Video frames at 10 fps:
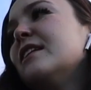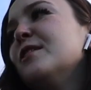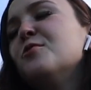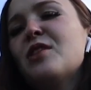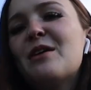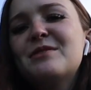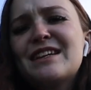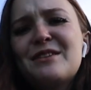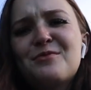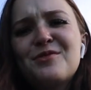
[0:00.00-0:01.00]
Ew, that was
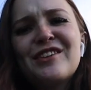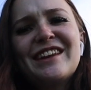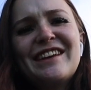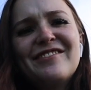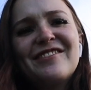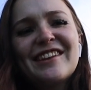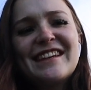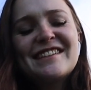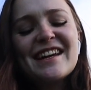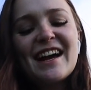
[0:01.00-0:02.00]
like really,
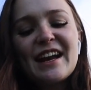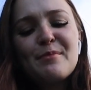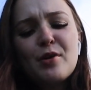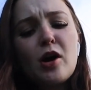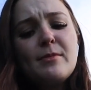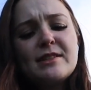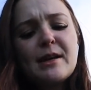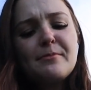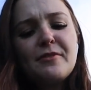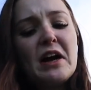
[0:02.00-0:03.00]
really sad. I promise
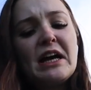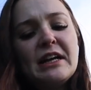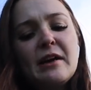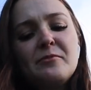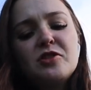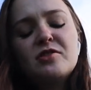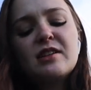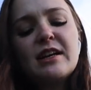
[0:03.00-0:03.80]
I'm fine. I'm just